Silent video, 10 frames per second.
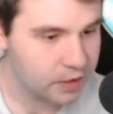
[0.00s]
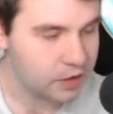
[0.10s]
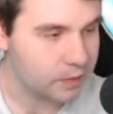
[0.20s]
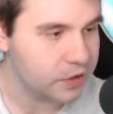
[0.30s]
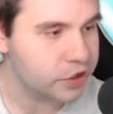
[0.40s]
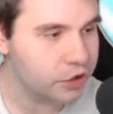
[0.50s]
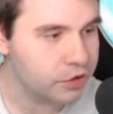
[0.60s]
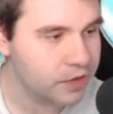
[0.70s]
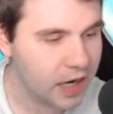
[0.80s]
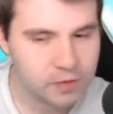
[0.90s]
So I'm going to show
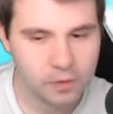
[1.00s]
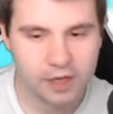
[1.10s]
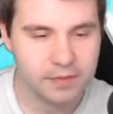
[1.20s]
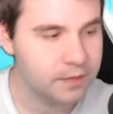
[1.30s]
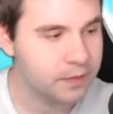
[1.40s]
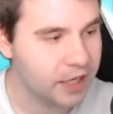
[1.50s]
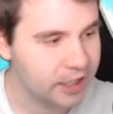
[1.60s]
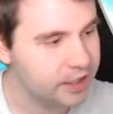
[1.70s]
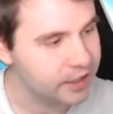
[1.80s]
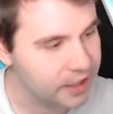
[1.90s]
you guys what I mean by,
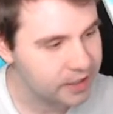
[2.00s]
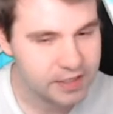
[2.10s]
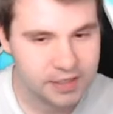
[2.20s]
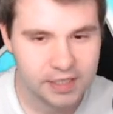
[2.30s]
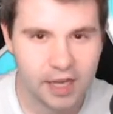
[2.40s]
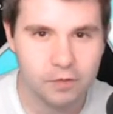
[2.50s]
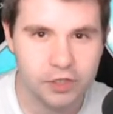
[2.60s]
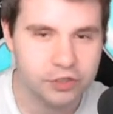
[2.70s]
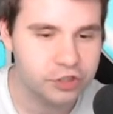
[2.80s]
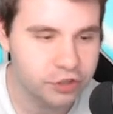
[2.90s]
like, kits and
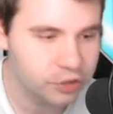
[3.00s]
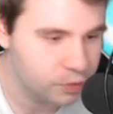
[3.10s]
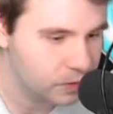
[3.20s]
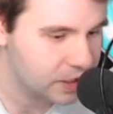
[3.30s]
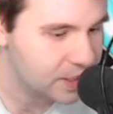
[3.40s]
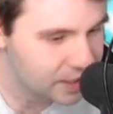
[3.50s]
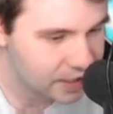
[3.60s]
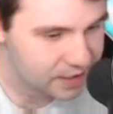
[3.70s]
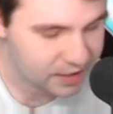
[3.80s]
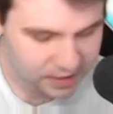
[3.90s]
what you should do with these
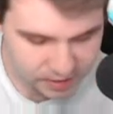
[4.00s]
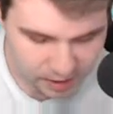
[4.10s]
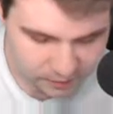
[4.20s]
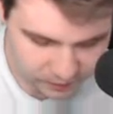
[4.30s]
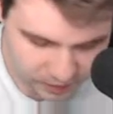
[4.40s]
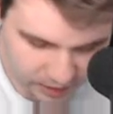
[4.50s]
kits and stuff like